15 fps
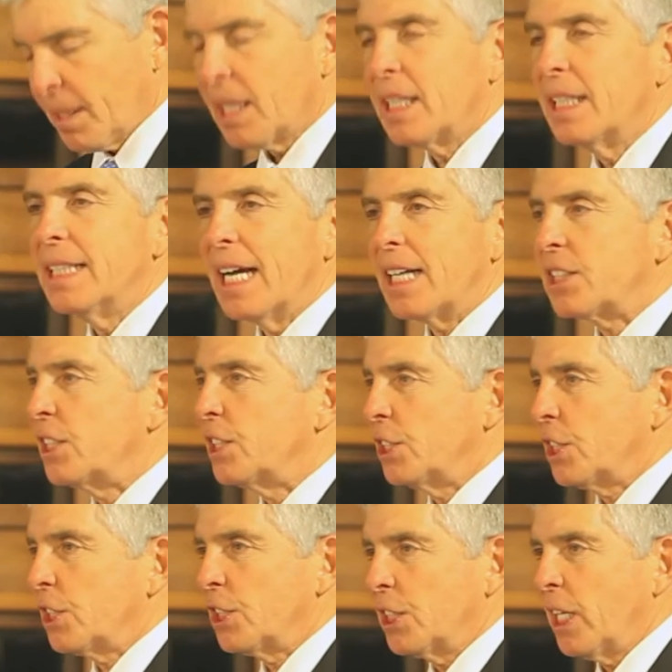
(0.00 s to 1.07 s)
Connect to
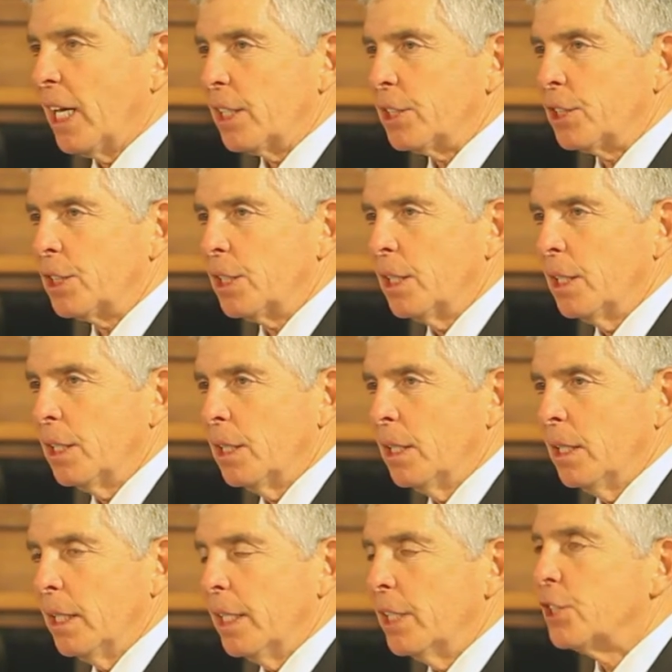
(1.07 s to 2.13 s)
Success,
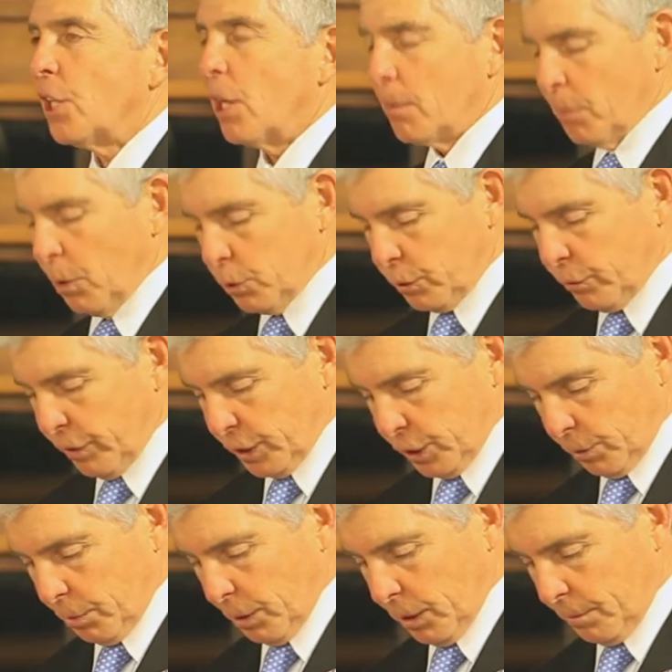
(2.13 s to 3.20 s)
is our most
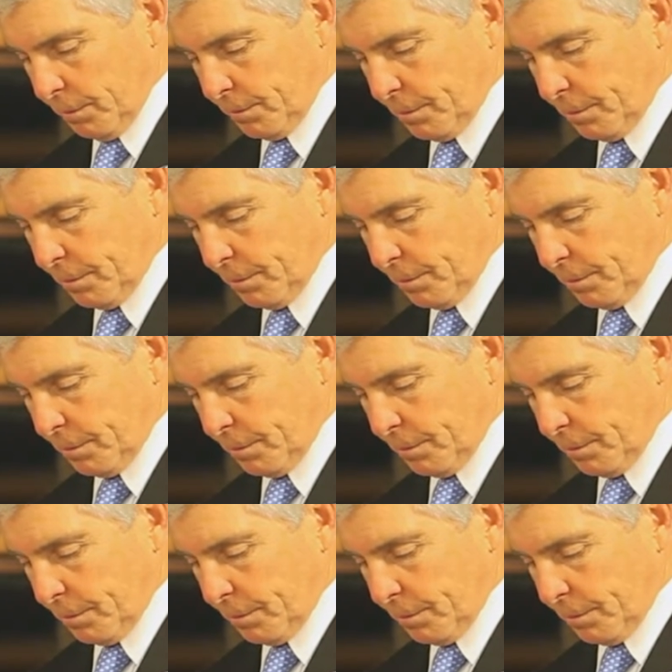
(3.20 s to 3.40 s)
visible.